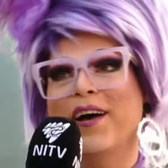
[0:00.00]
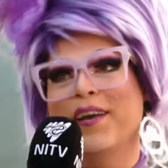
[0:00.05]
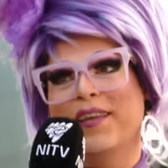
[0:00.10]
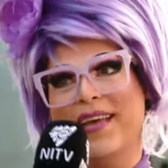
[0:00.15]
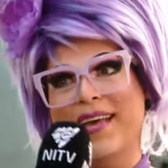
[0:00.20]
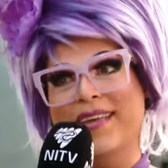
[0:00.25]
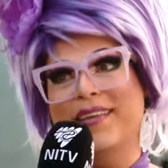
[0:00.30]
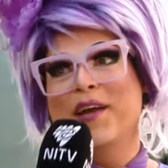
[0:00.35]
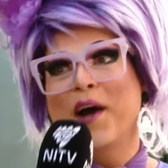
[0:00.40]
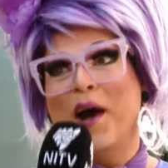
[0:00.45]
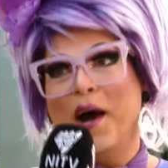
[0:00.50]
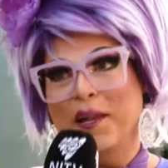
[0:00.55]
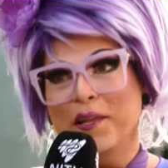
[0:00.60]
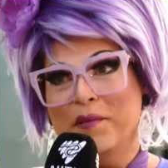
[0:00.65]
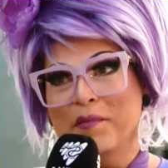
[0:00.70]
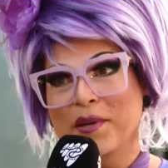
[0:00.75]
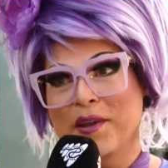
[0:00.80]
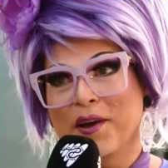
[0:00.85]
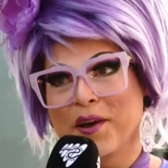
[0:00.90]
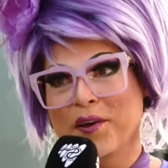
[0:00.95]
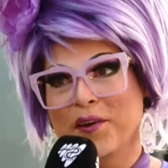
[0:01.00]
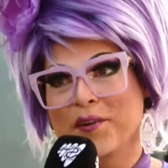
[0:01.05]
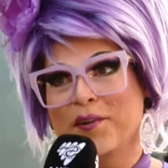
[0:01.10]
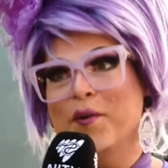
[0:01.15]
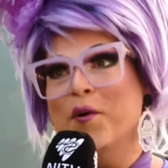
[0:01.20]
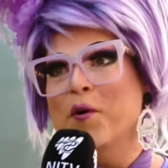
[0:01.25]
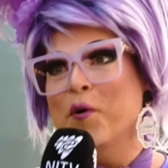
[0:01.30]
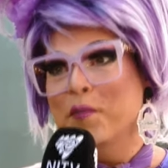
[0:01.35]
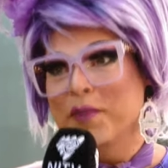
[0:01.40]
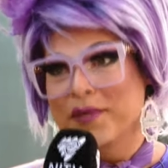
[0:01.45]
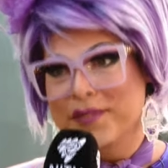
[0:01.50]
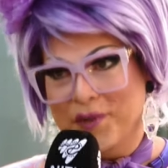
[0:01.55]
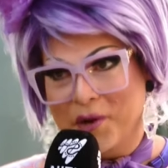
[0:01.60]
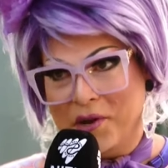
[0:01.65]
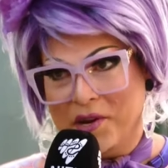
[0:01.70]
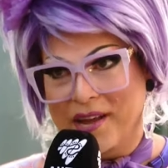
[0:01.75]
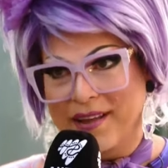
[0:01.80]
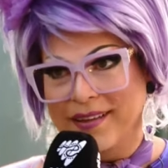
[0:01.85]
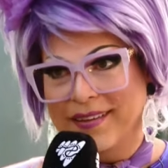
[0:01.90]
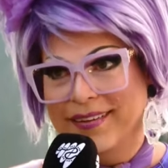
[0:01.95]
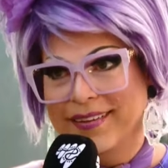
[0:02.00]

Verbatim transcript: Okay, Kylie Minogue or Madonna?